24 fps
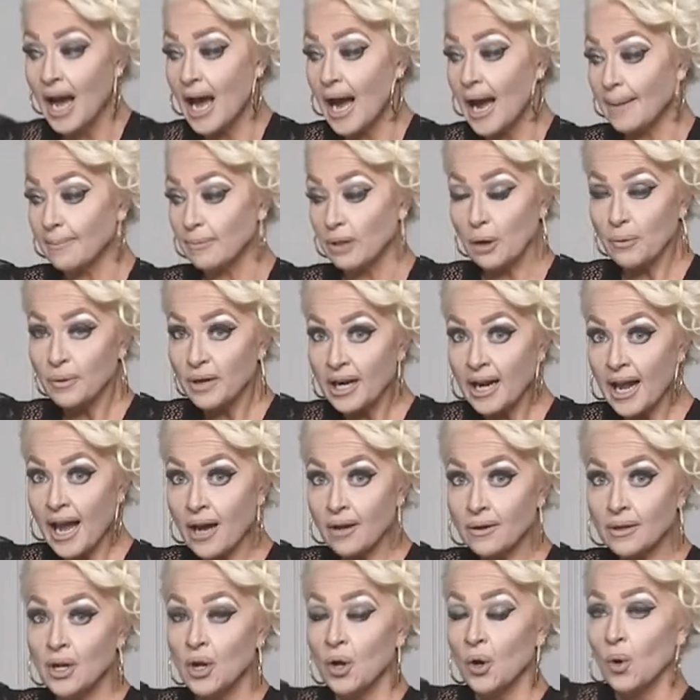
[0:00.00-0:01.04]
I'm blowing it
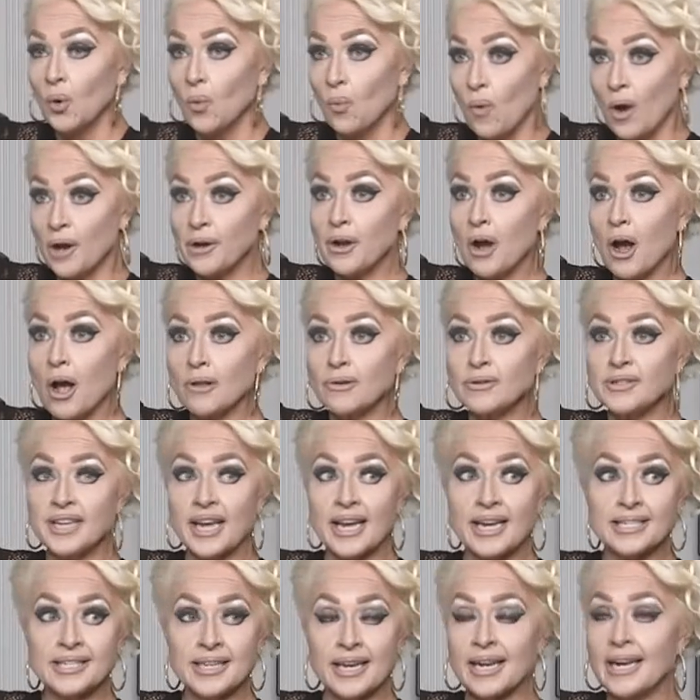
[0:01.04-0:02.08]
out. One caller
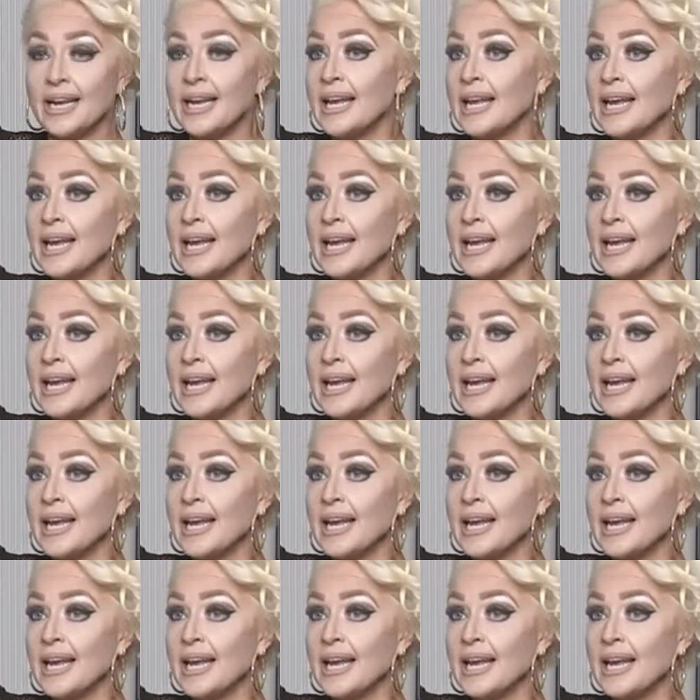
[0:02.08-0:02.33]
takes it.